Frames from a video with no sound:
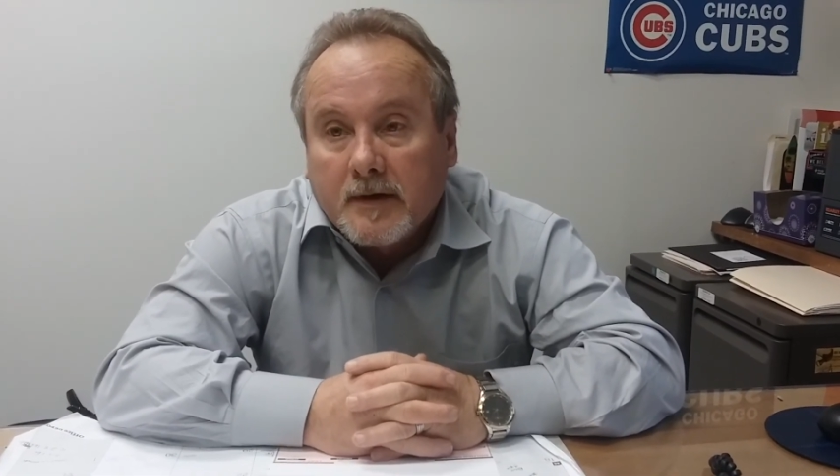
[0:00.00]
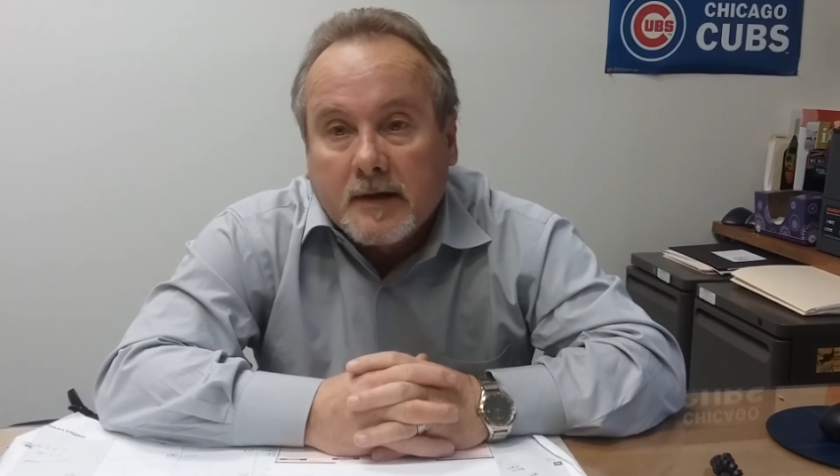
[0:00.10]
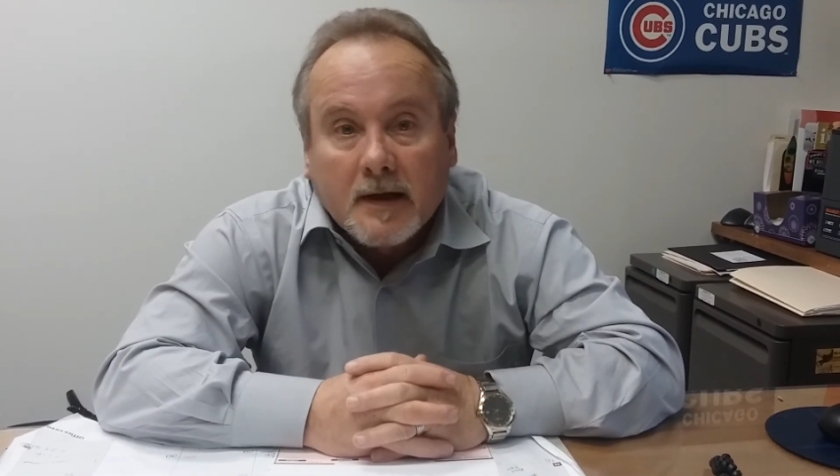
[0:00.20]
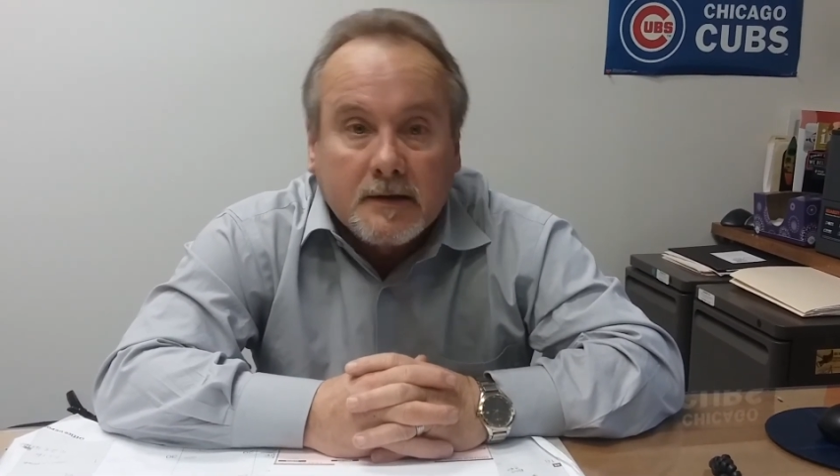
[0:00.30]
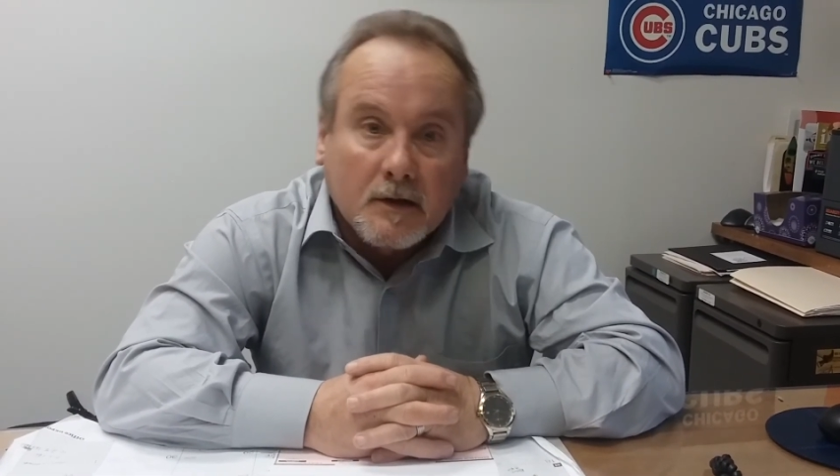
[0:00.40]

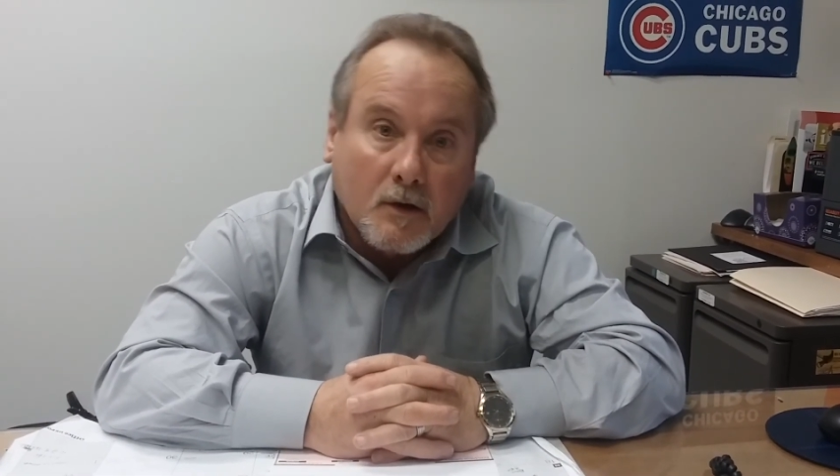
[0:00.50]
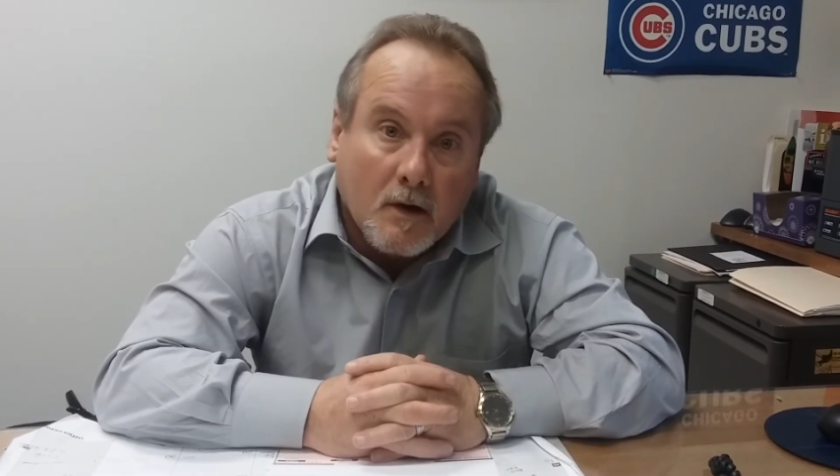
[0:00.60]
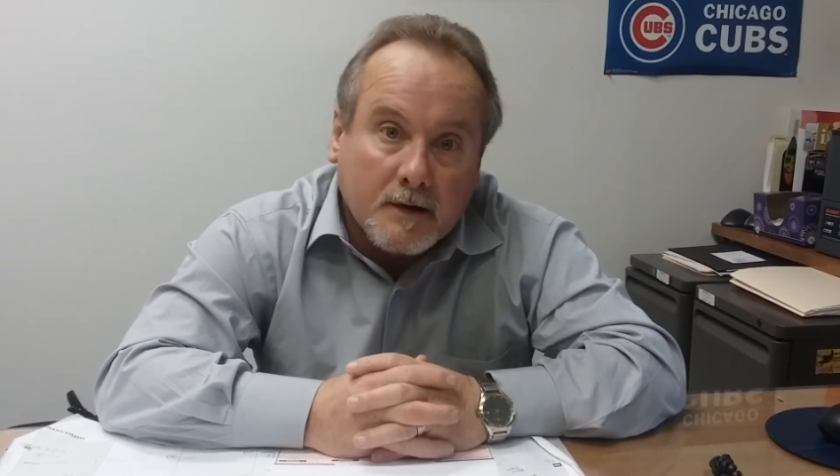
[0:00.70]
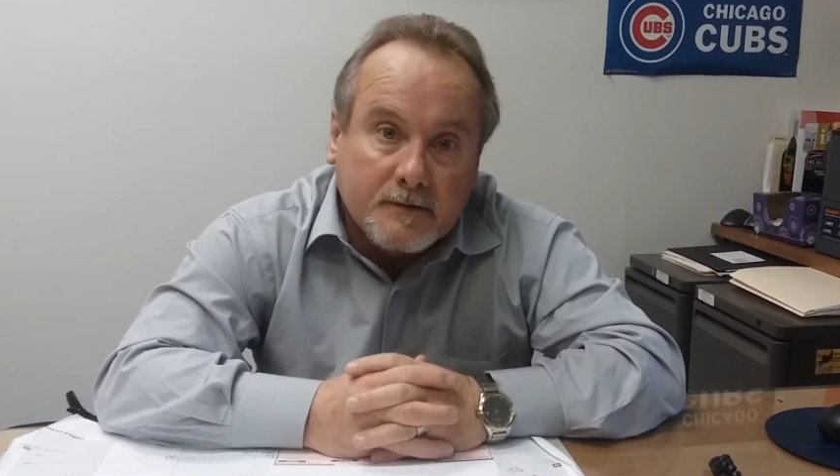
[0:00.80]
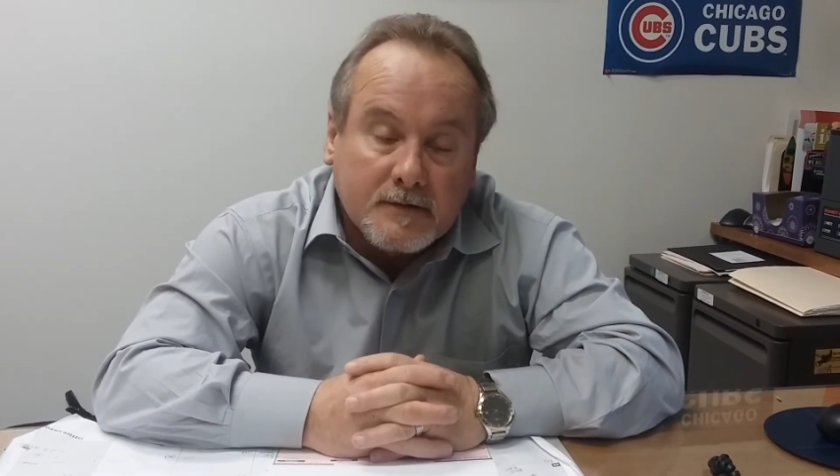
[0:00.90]
that the
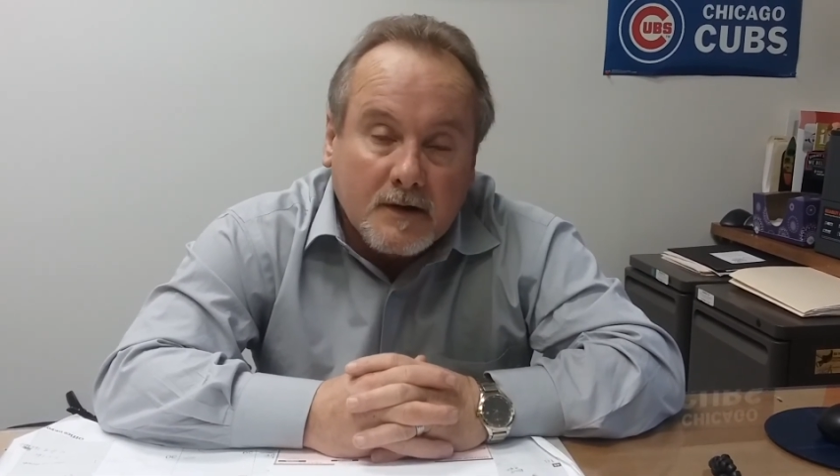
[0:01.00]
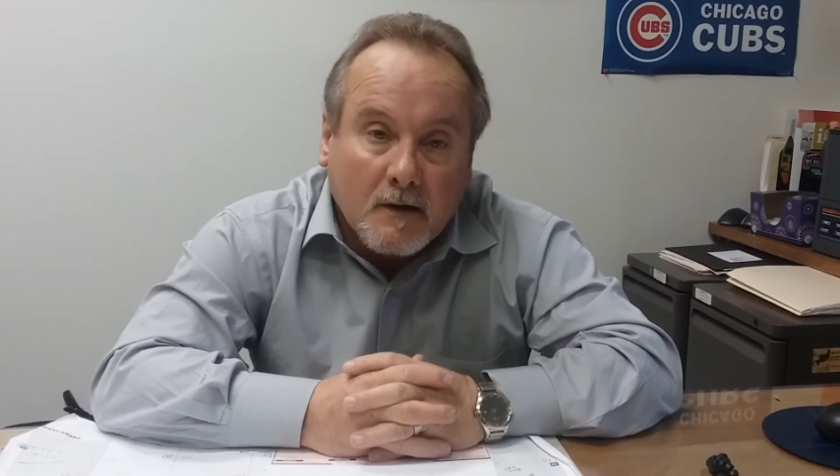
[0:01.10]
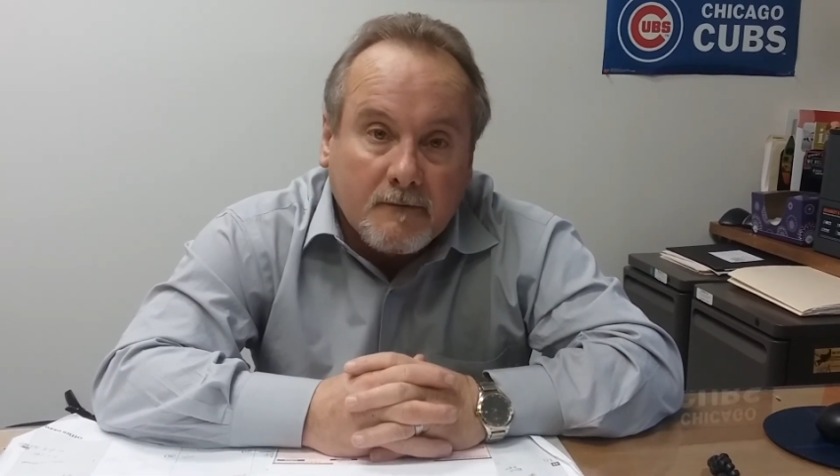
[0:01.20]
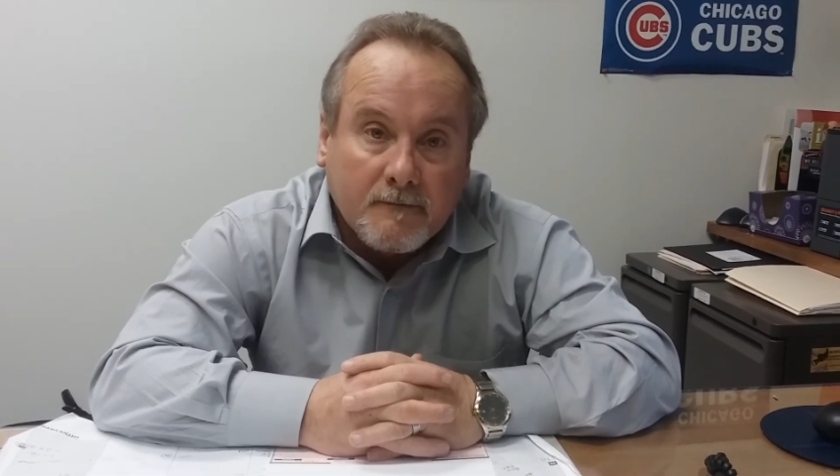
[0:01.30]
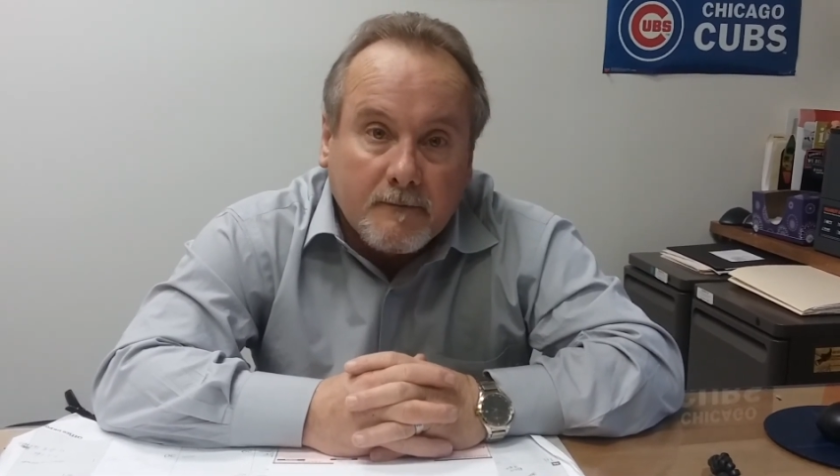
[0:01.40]
law
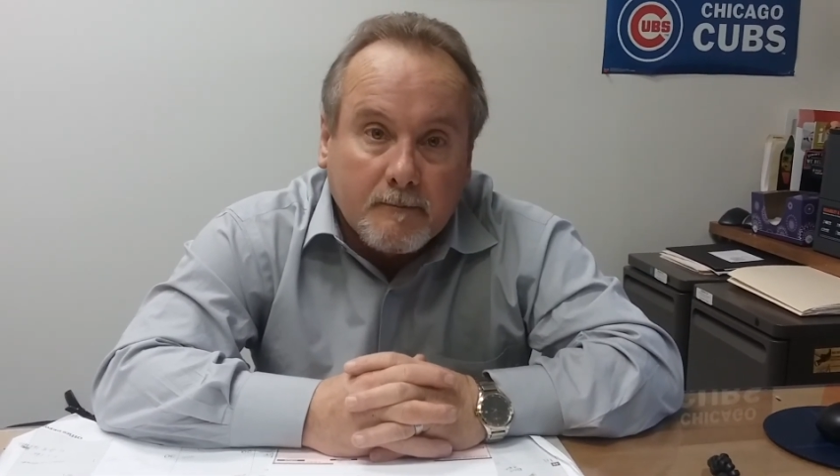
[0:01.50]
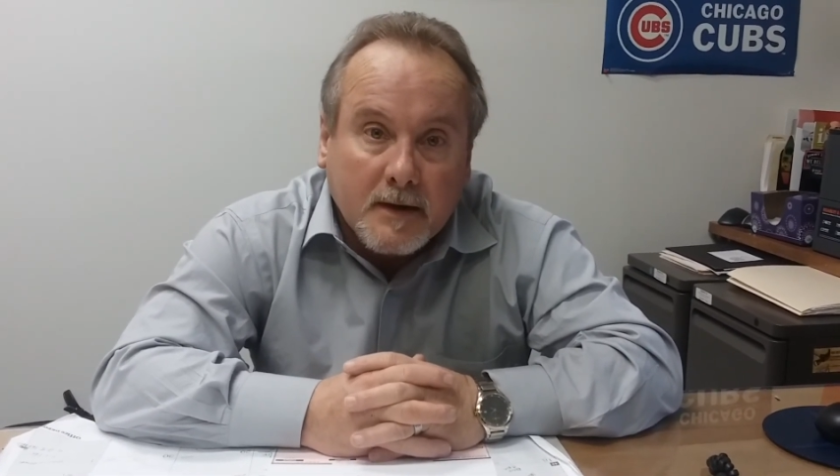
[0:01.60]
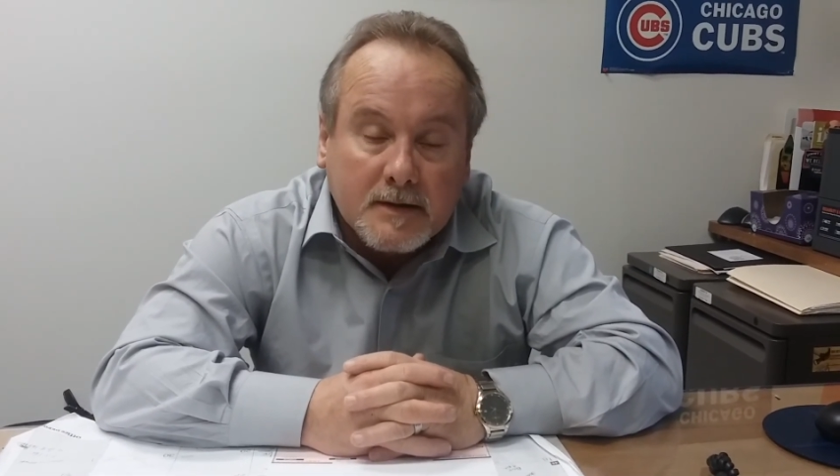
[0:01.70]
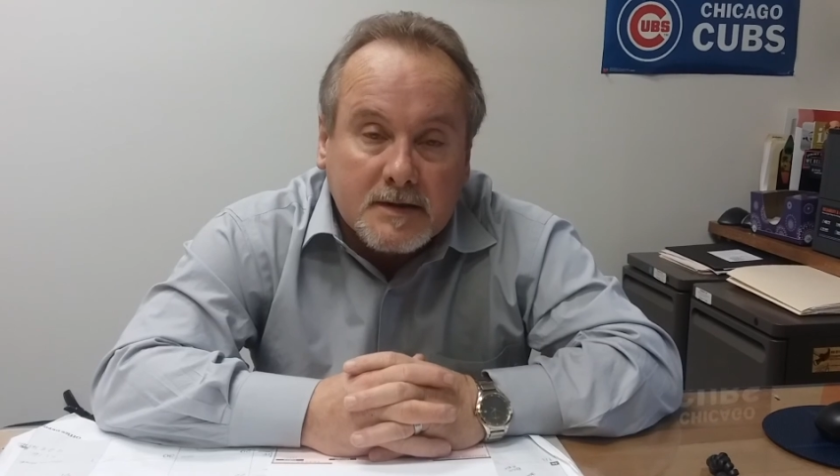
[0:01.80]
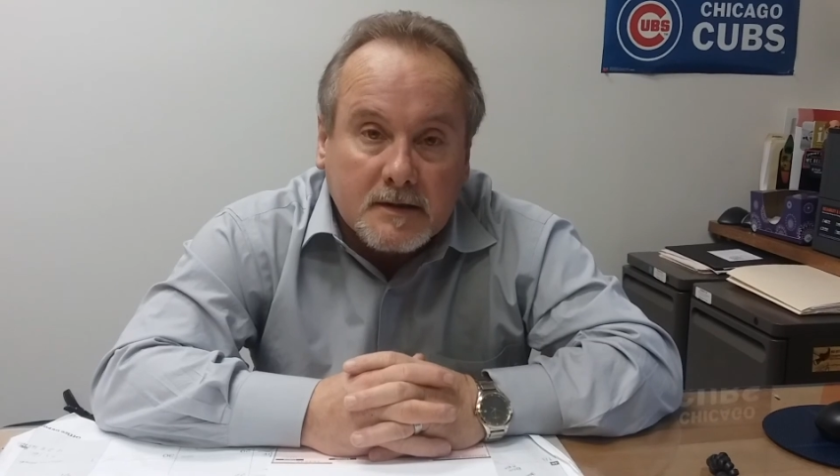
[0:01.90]
itself
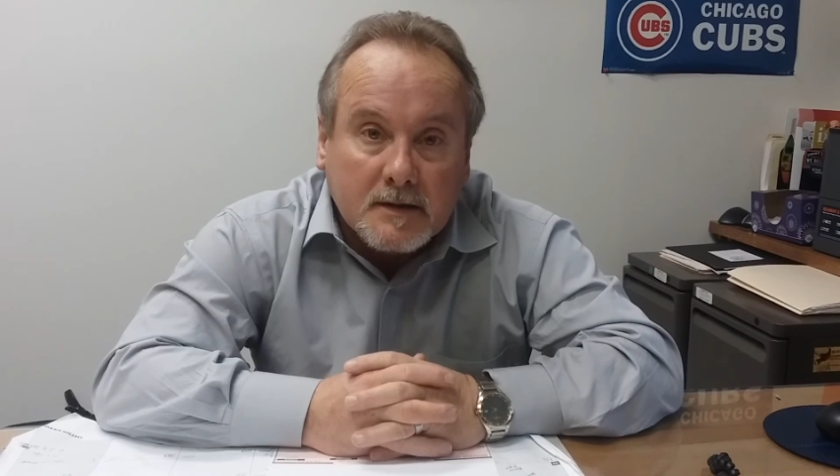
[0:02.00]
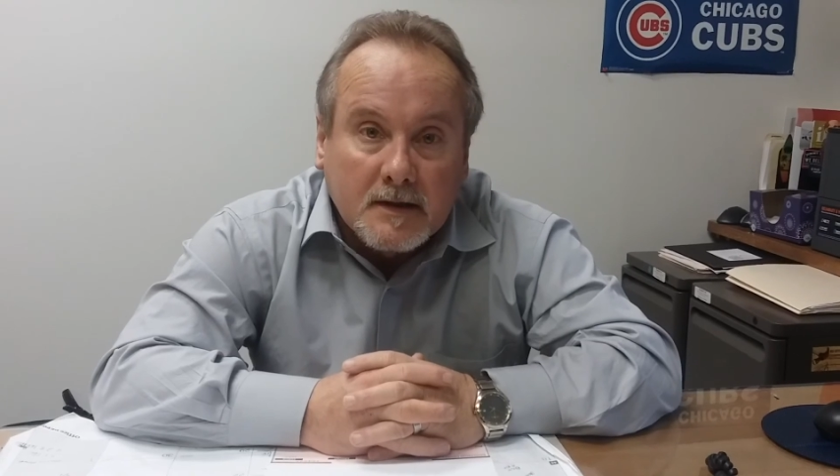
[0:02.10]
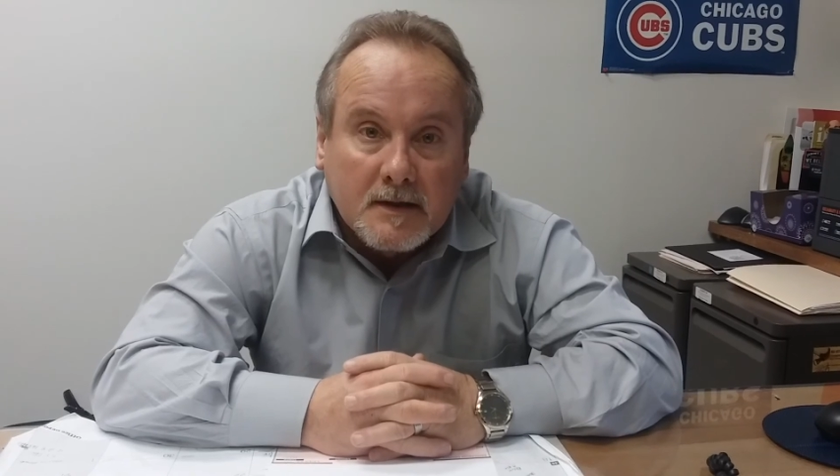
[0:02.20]
makes it